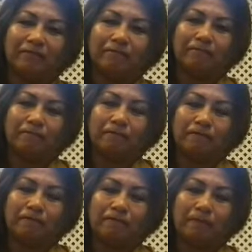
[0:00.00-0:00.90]

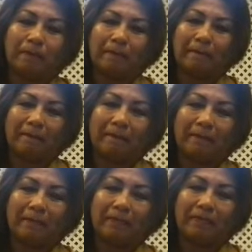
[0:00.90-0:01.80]

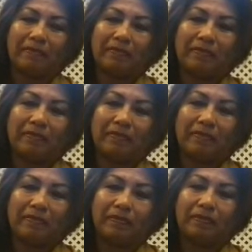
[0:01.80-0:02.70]

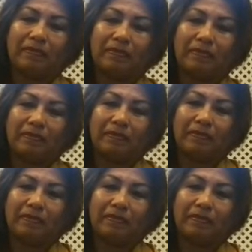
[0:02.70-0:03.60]

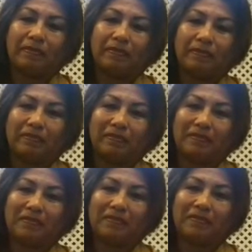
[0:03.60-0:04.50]

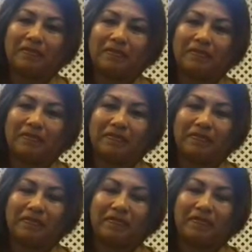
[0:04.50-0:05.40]

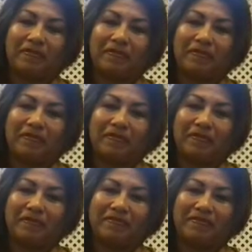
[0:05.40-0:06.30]

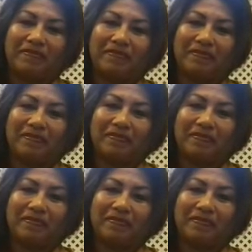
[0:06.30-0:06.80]
No words are spoken by the person on screen.